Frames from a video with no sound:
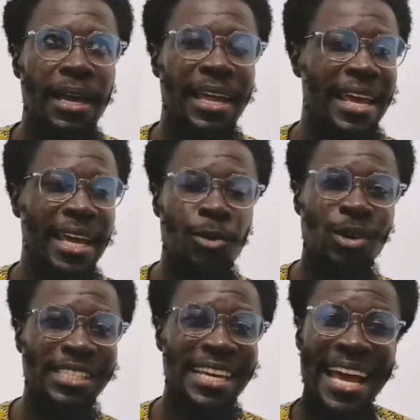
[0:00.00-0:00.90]
it
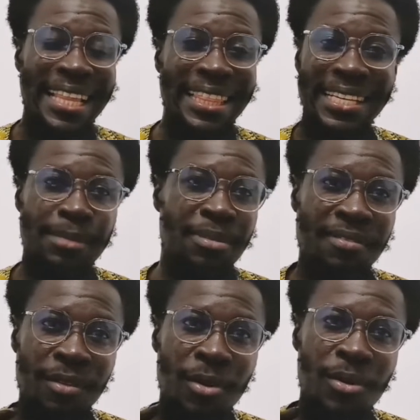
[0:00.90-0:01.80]
wasn't like this
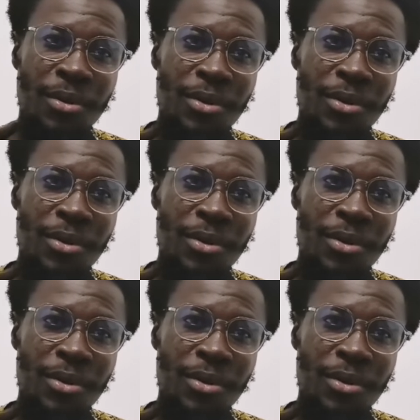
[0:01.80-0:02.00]
before.